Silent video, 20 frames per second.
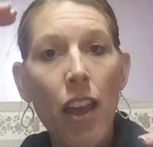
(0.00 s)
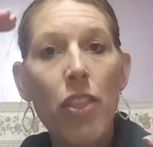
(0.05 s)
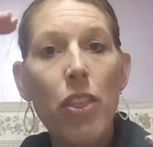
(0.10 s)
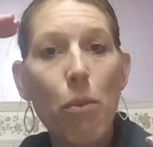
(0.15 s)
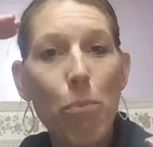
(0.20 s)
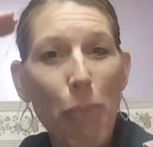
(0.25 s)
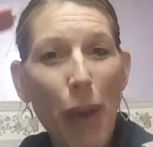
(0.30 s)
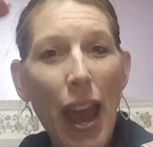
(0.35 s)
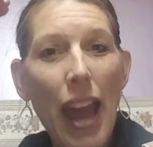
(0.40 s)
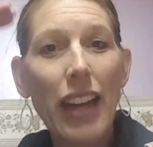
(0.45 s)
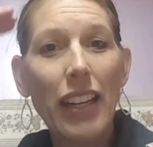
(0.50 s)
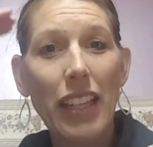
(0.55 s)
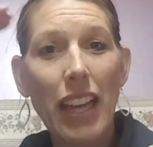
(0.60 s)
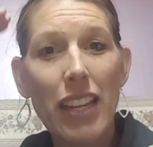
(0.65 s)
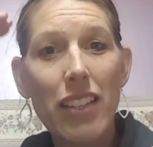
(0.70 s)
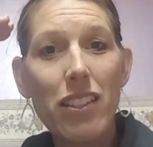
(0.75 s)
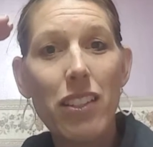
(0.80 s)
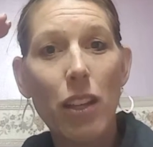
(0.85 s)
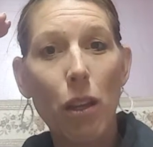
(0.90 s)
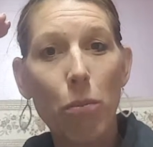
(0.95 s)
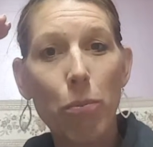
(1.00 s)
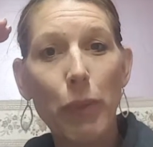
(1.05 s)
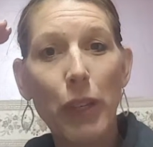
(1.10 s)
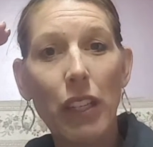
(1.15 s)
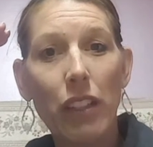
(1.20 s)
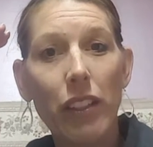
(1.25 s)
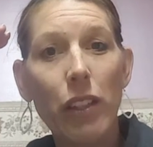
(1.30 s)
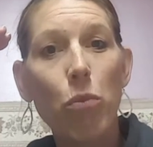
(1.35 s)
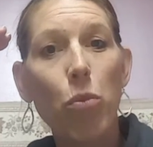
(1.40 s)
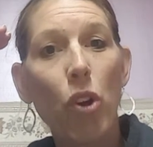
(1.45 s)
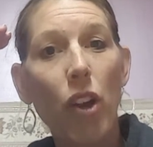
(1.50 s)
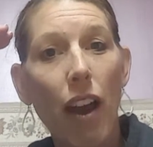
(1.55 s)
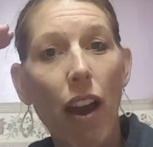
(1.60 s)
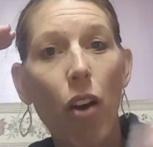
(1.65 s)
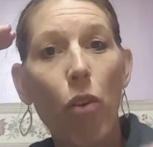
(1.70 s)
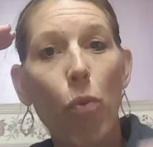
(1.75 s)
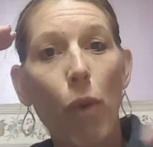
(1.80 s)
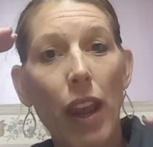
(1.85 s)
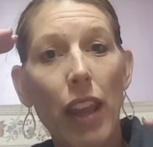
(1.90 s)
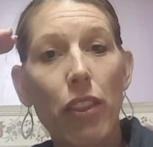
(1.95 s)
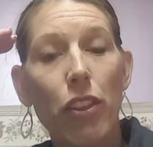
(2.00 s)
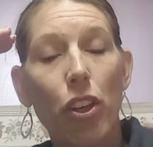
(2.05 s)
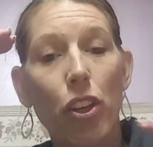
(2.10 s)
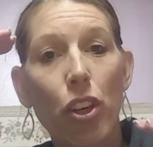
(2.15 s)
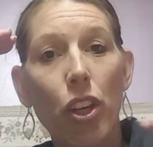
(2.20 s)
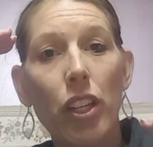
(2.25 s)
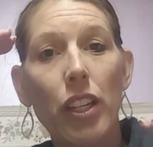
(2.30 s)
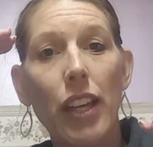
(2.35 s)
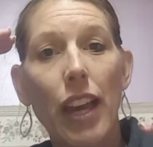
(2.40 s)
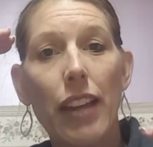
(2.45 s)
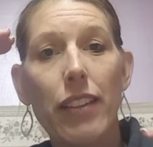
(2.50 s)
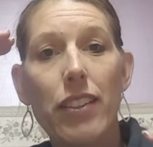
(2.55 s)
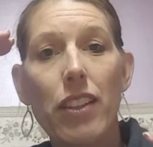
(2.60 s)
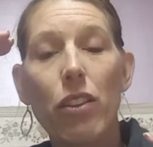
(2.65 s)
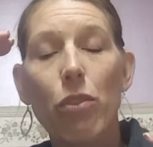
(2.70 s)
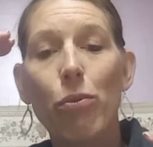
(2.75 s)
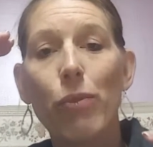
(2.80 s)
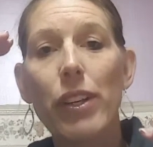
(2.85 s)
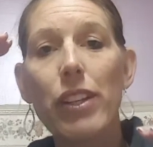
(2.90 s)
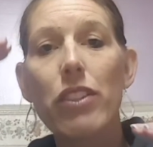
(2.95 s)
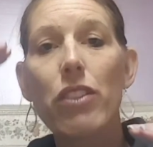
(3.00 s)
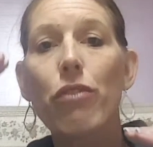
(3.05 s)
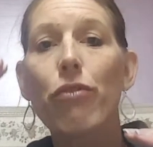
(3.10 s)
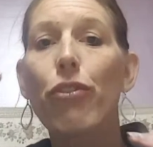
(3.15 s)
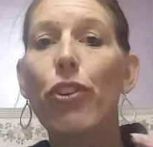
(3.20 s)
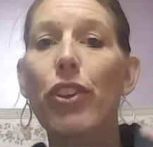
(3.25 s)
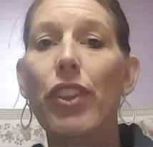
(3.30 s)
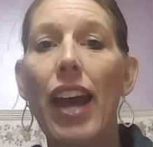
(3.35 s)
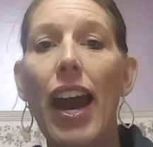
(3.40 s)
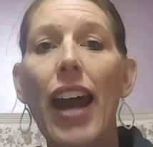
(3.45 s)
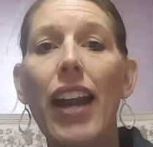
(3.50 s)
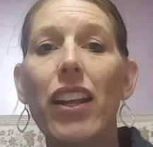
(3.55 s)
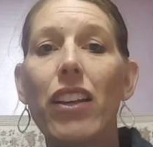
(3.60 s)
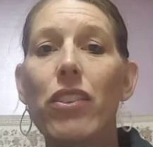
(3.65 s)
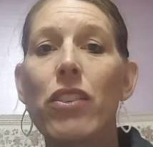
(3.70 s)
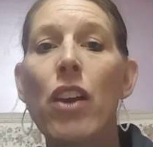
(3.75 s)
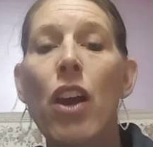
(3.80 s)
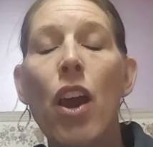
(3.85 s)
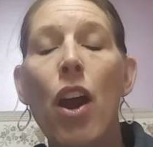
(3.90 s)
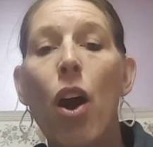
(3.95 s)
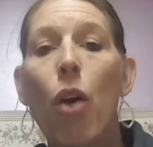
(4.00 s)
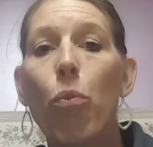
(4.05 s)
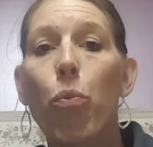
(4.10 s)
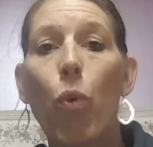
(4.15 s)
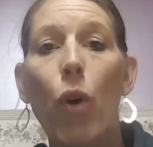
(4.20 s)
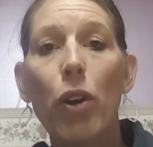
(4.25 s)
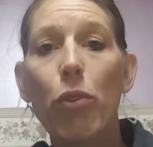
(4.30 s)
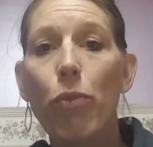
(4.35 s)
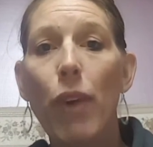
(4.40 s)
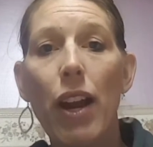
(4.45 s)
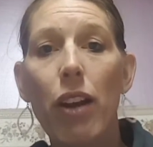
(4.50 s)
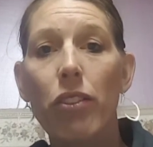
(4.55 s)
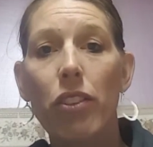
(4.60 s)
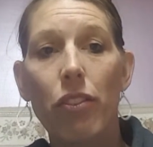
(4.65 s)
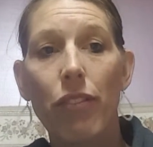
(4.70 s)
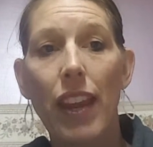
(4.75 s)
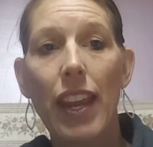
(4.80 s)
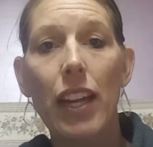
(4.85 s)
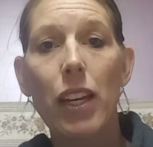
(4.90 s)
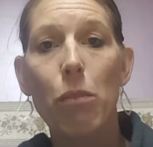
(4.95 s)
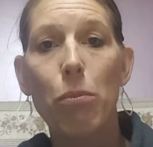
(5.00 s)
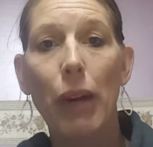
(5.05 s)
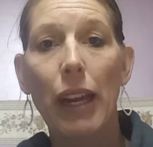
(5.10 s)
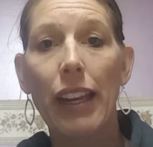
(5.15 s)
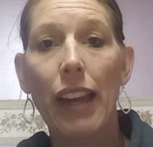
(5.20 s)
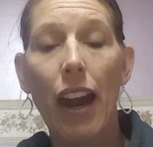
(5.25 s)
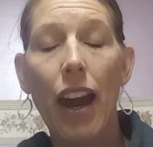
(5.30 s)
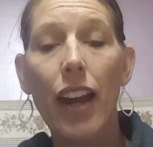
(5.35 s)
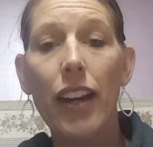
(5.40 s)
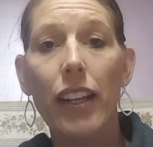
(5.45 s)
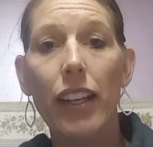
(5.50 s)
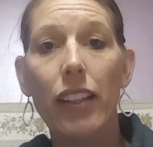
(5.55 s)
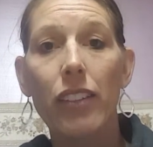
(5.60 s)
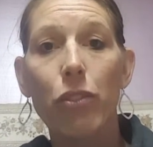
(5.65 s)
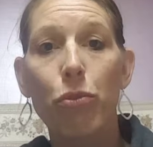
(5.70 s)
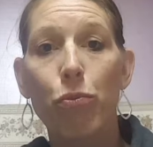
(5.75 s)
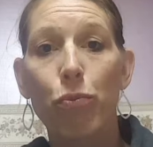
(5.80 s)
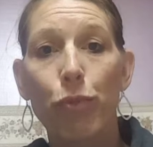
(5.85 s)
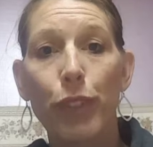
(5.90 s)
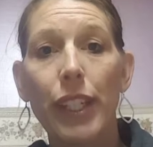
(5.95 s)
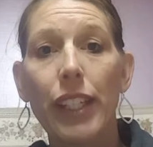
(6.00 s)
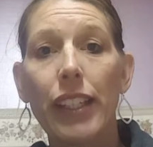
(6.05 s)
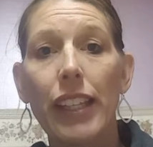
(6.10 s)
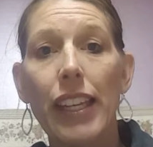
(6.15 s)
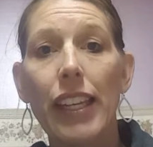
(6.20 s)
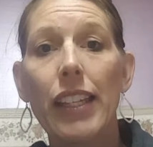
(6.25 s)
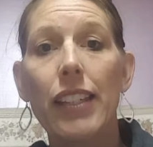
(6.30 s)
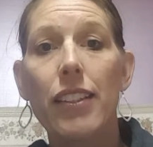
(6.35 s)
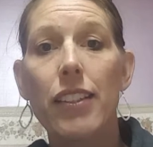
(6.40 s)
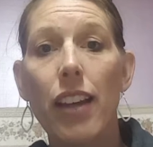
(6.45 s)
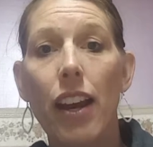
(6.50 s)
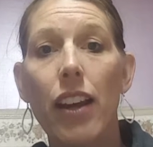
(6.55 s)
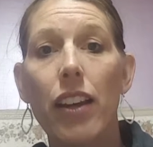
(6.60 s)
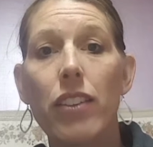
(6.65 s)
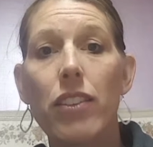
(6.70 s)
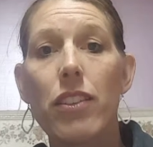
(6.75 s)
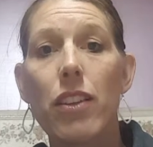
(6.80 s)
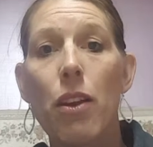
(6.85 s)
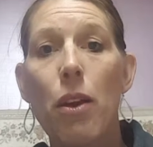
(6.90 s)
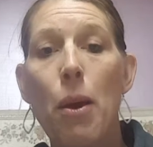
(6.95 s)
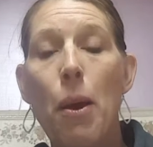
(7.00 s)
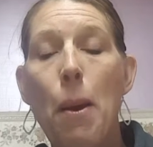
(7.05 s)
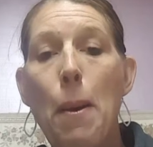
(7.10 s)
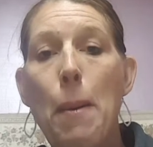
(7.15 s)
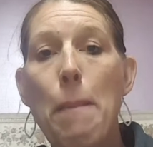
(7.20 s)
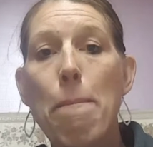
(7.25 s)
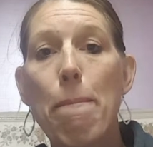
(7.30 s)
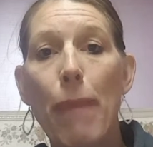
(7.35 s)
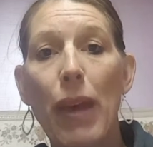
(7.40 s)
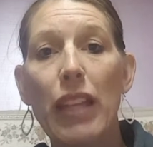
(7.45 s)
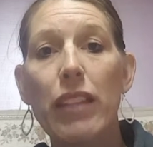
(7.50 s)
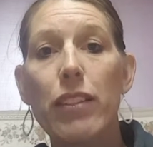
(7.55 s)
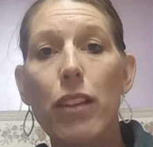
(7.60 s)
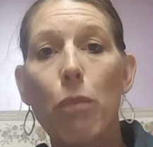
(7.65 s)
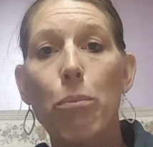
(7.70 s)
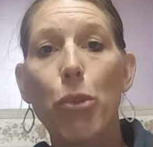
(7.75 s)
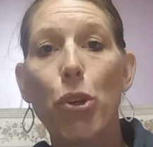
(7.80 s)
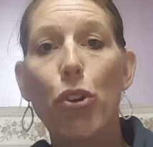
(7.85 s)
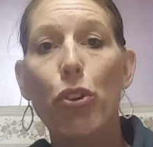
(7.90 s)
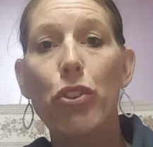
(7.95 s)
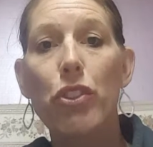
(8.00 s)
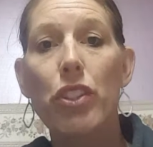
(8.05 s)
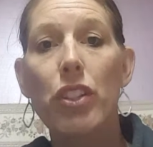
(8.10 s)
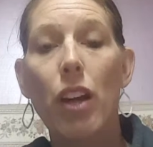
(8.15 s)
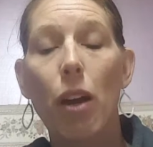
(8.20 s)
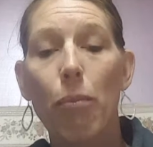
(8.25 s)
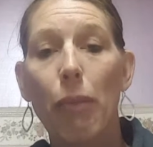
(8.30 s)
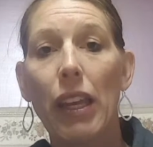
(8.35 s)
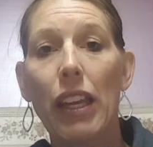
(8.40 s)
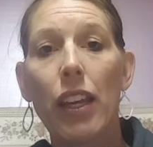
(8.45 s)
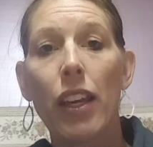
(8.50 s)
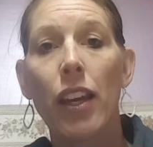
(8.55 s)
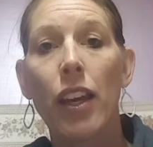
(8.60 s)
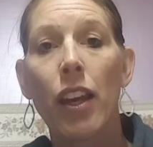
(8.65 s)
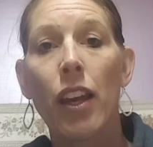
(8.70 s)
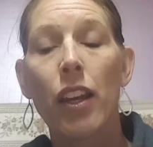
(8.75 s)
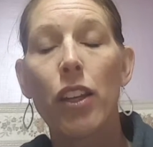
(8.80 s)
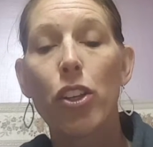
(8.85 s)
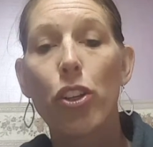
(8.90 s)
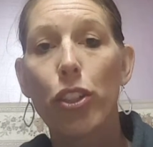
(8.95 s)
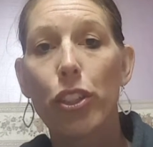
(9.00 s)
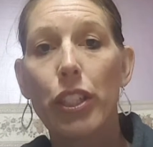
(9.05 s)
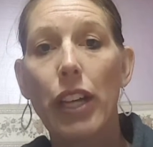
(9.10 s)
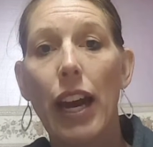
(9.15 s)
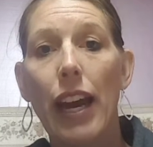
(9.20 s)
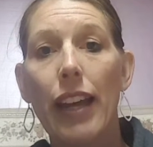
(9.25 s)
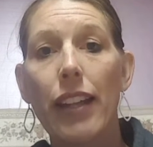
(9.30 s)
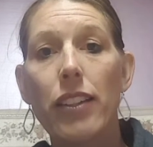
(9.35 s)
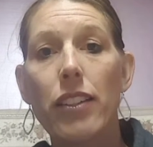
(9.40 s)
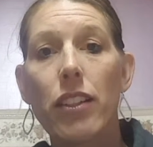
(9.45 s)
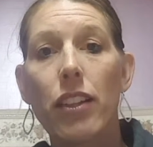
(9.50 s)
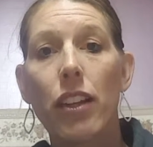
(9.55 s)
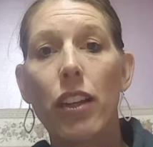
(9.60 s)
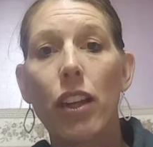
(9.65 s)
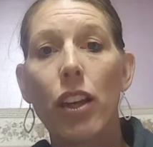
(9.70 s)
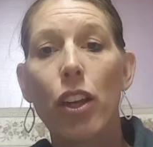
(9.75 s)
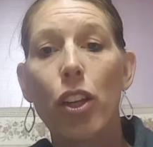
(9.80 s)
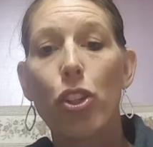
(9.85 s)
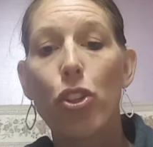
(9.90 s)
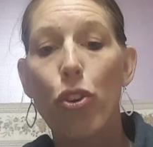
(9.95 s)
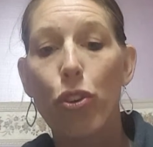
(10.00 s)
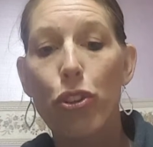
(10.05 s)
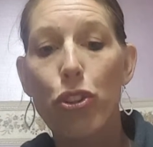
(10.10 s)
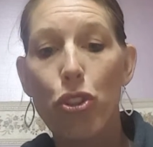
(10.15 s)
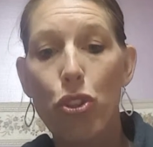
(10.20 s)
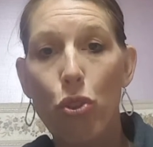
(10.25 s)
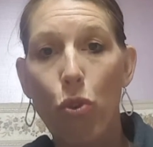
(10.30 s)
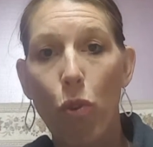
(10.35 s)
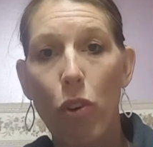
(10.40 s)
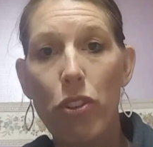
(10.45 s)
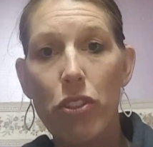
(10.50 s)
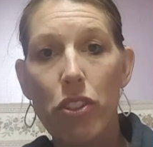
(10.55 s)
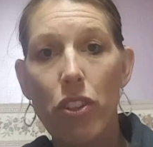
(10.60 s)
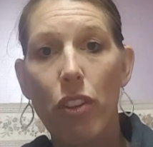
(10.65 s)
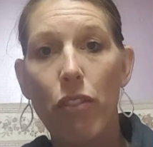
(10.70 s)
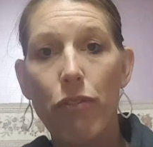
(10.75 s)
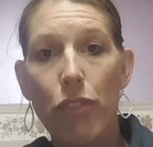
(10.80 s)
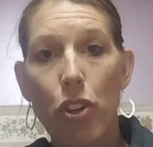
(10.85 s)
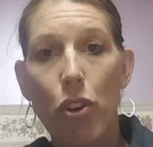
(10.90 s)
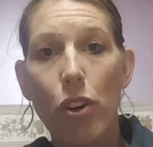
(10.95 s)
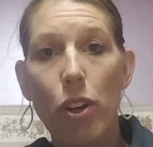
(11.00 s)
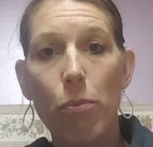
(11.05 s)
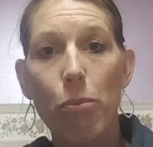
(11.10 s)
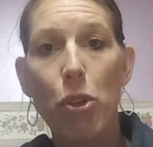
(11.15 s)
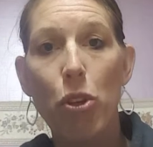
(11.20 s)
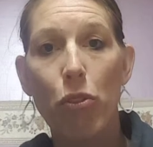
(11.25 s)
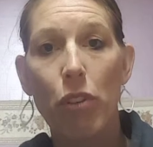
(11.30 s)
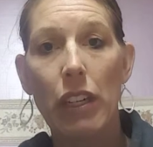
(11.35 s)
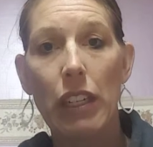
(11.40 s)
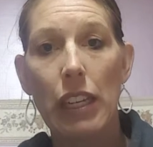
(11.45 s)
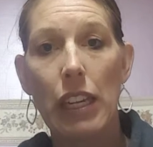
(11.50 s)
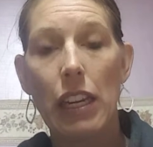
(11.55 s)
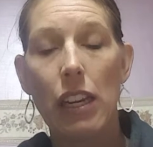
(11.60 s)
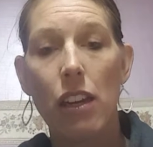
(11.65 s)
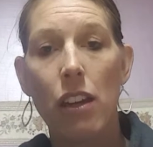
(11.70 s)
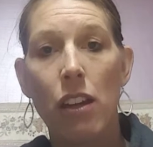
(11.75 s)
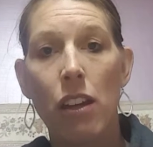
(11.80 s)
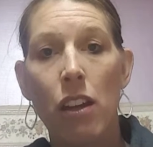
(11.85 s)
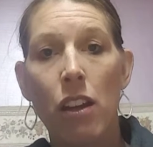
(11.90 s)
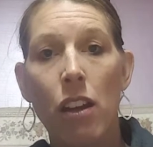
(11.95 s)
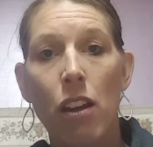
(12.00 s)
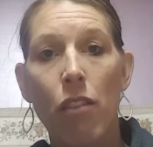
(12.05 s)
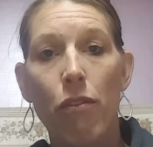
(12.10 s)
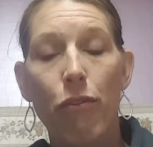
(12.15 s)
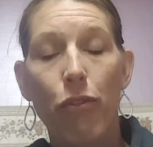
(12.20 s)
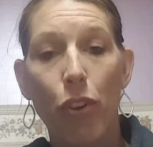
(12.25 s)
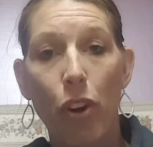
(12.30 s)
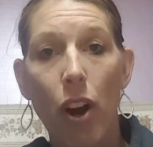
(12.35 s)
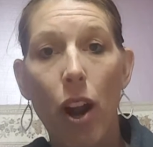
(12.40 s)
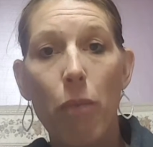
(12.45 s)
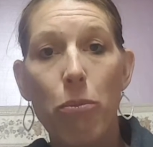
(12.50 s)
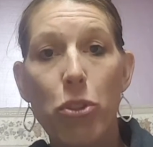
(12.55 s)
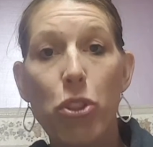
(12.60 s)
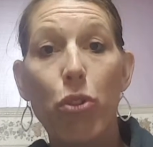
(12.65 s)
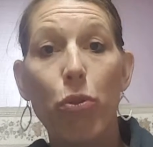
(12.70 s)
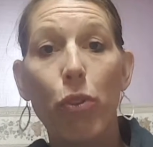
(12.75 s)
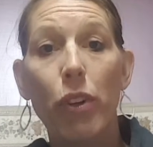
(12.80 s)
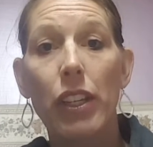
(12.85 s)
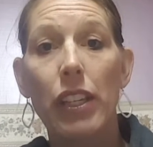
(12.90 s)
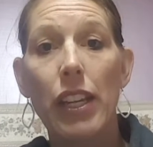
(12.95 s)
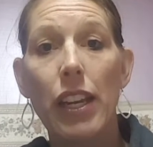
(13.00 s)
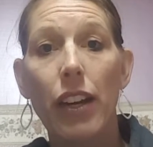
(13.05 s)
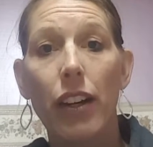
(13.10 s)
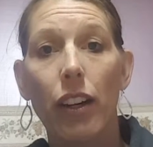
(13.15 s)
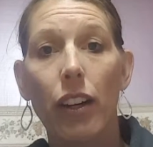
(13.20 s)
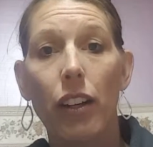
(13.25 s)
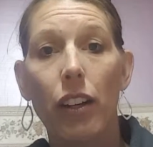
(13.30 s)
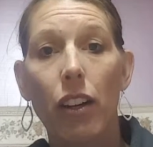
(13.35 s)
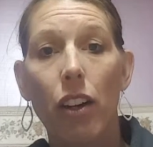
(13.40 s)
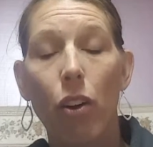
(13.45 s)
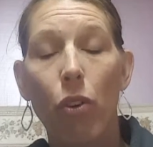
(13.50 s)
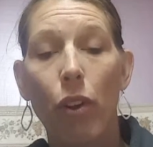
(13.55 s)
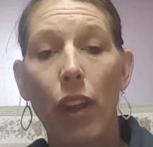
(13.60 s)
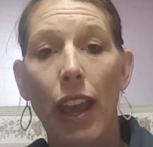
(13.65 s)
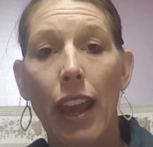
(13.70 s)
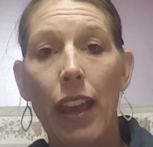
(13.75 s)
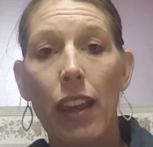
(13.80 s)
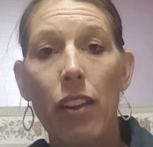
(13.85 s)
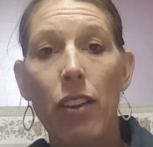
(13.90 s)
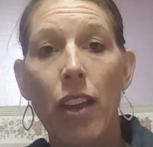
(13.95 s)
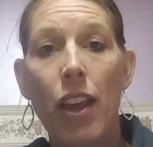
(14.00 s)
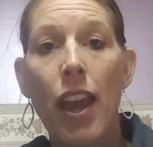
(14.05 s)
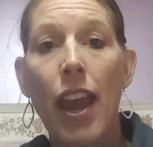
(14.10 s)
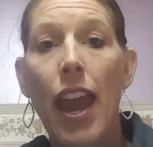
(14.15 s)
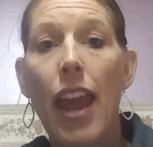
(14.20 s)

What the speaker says: The bad guys typically will outweigh the good guys. And the reason for that is one round of antibiotics really does mess up your stomach, your gut, your source of your immunity, for up to a year, okay?